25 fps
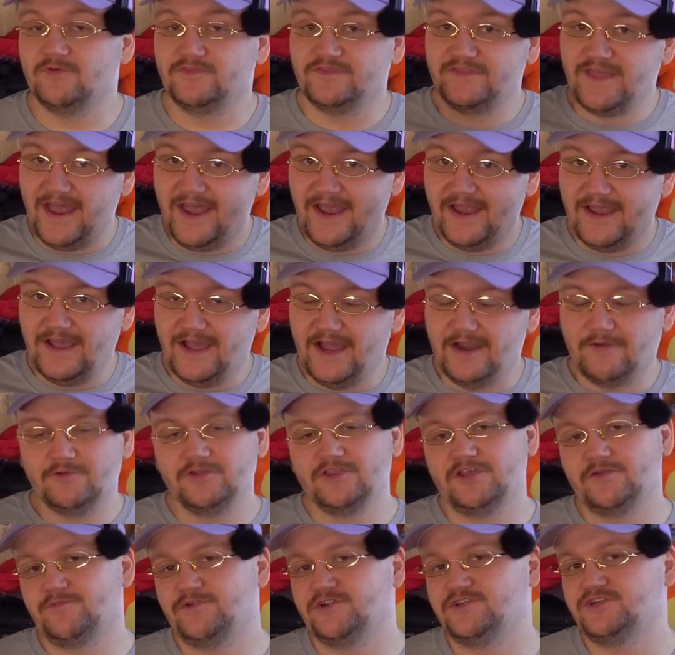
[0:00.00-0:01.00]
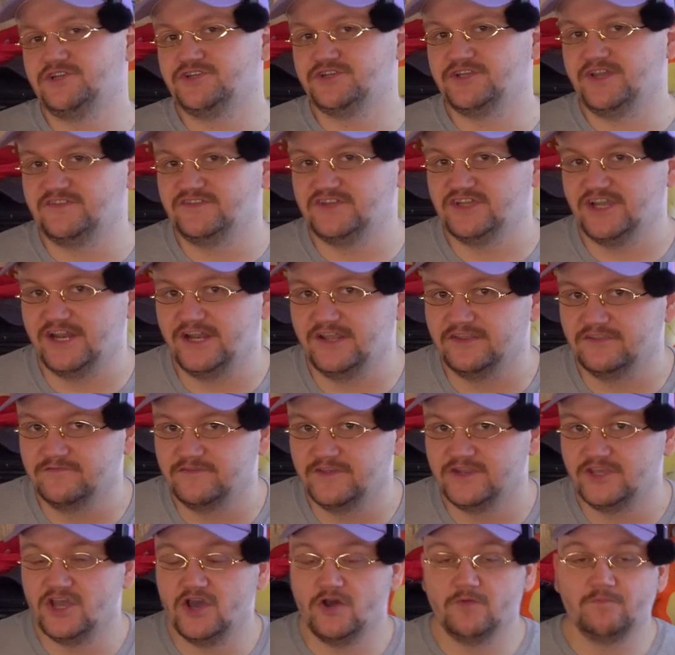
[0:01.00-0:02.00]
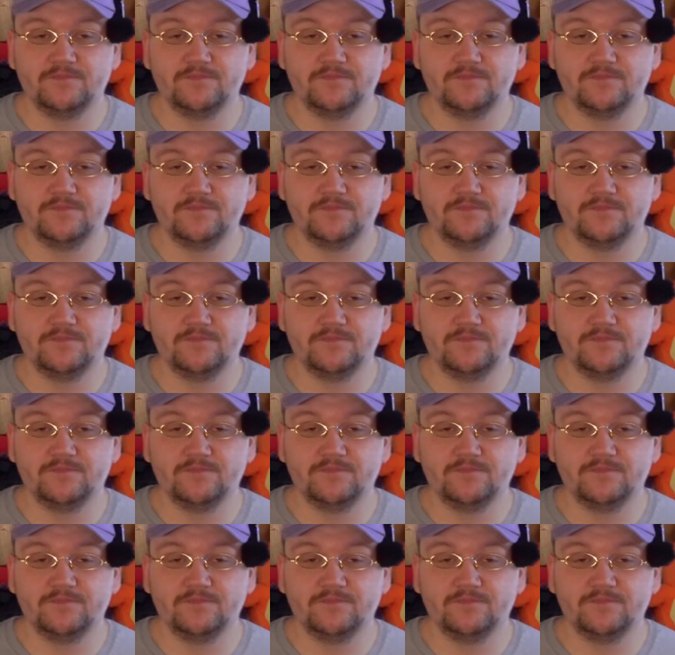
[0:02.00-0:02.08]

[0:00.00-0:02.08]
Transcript: with that, I really appreciate you guys checking out the video.